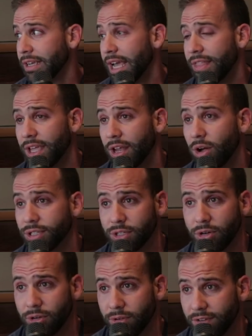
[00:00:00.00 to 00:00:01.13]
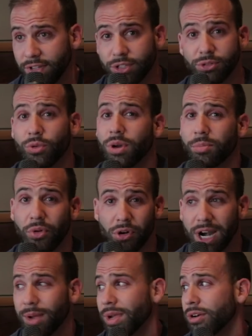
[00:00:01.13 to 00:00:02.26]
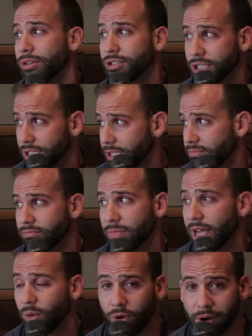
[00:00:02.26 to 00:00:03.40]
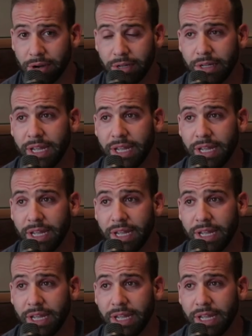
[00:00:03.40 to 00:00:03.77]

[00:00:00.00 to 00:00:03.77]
and then also individuals who wanted programming or nutrition kind of work.